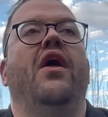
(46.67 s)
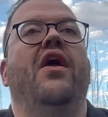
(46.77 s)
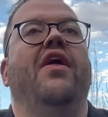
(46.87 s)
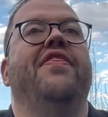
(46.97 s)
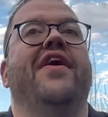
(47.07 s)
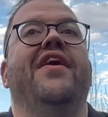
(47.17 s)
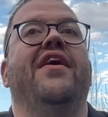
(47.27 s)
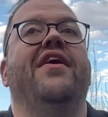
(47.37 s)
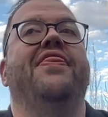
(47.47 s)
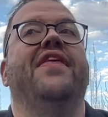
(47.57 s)

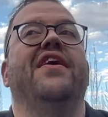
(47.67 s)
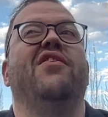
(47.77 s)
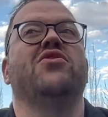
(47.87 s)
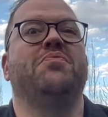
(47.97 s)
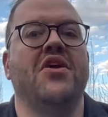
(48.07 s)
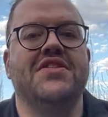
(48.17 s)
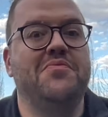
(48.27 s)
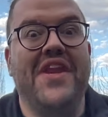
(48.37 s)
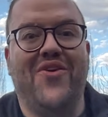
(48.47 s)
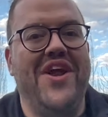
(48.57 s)
the response has
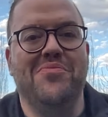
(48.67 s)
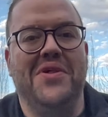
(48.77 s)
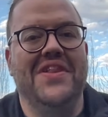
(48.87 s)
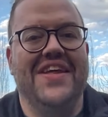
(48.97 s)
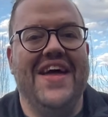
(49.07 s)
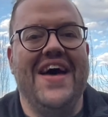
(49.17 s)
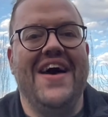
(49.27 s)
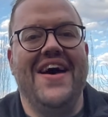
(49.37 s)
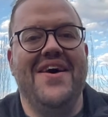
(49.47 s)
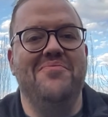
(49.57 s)
been incredible.
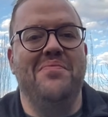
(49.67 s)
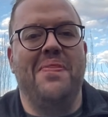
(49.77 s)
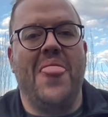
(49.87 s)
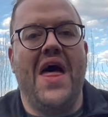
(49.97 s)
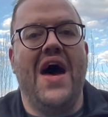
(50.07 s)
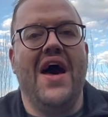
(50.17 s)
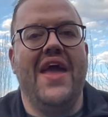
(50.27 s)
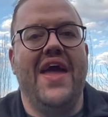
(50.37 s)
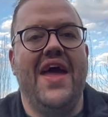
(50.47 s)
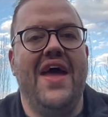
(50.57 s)

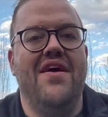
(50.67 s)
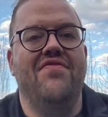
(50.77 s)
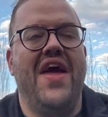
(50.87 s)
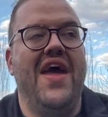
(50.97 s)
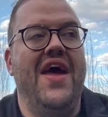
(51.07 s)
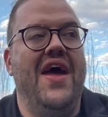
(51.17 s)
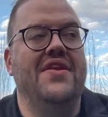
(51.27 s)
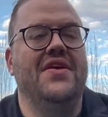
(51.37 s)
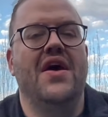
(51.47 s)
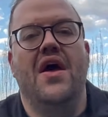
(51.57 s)
I have
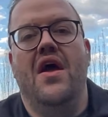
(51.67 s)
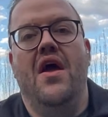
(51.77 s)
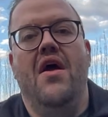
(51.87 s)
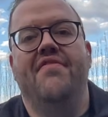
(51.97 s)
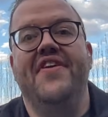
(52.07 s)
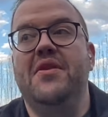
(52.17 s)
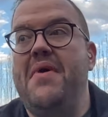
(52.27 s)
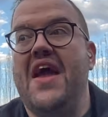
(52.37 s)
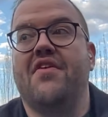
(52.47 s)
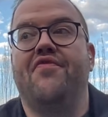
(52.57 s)
had
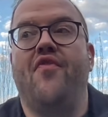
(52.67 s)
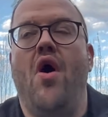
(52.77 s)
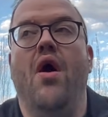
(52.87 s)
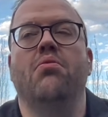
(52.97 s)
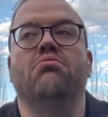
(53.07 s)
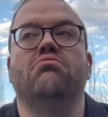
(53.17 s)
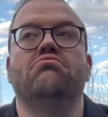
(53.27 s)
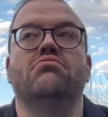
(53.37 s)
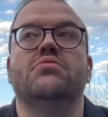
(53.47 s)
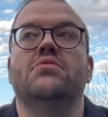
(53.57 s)
feedback
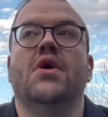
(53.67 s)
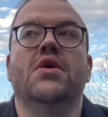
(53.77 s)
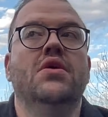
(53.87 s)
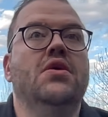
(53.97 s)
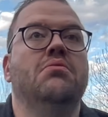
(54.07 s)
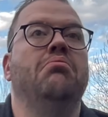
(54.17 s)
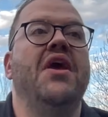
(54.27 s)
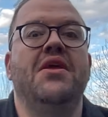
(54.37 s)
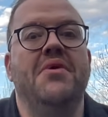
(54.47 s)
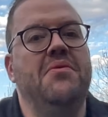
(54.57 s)
from
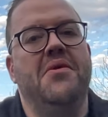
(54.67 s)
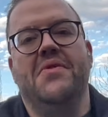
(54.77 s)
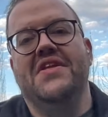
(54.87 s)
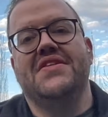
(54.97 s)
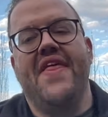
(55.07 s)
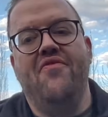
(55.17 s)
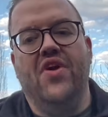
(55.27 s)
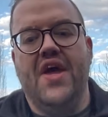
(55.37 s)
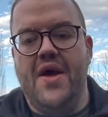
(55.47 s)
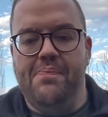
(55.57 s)
many people in South
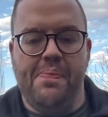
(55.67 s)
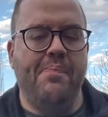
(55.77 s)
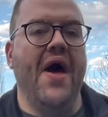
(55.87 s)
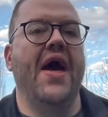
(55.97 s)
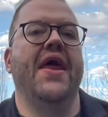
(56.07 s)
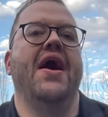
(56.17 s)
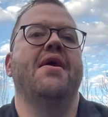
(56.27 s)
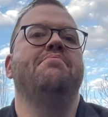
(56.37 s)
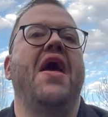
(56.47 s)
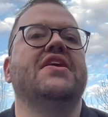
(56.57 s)
Africa, but
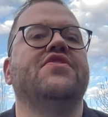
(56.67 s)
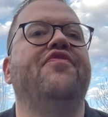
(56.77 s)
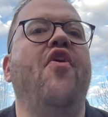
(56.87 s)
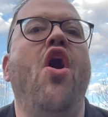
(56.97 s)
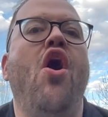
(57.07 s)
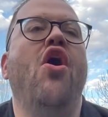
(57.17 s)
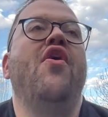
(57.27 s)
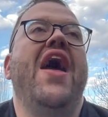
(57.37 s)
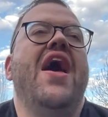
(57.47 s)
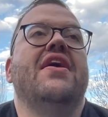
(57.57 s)
as far
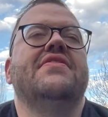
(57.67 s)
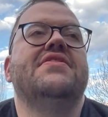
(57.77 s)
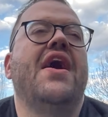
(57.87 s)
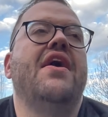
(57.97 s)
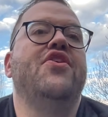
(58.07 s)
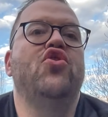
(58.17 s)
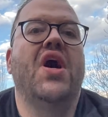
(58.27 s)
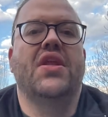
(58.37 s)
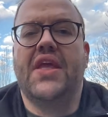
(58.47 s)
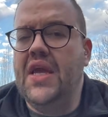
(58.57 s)
as the
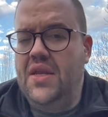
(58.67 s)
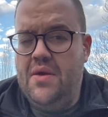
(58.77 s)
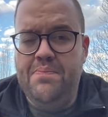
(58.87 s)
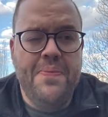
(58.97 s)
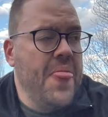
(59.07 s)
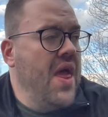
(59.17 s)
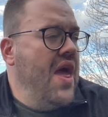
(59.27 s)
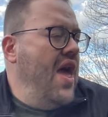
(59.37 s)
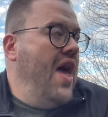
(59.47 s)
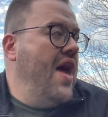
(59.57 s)
United Kingdom,
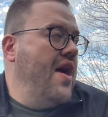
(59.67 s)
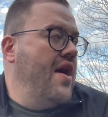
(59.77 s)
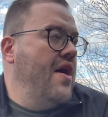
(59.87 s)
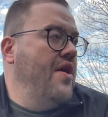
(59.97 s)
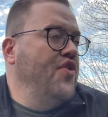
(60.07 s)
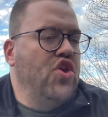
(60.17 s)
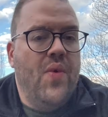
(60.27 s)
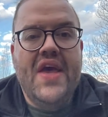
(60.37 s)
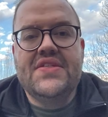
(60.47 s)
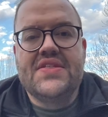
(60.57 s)
the
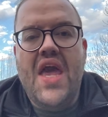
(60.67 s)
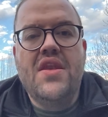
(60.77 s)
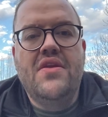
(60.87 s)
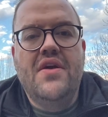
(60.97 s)
US, Canada,